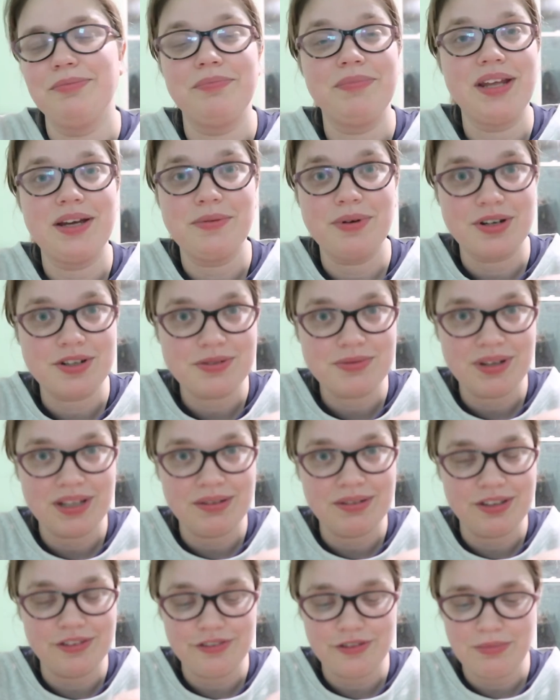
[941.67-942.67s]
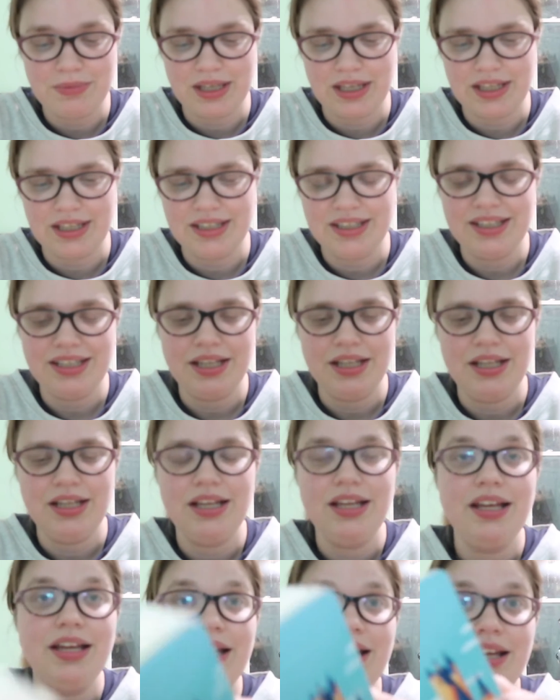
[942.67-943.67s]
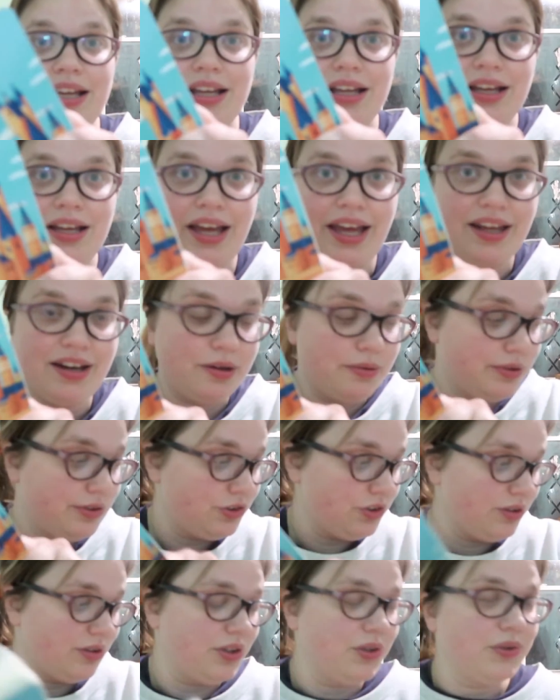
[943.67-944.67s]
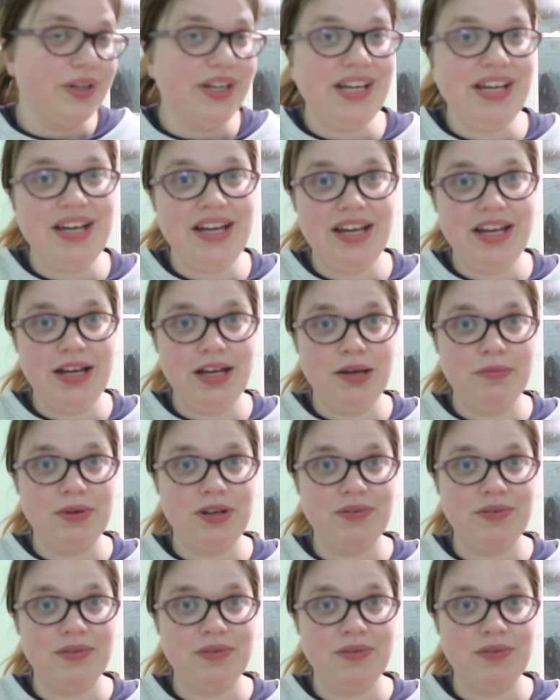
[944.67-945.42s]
It works really well for me, and I will show you me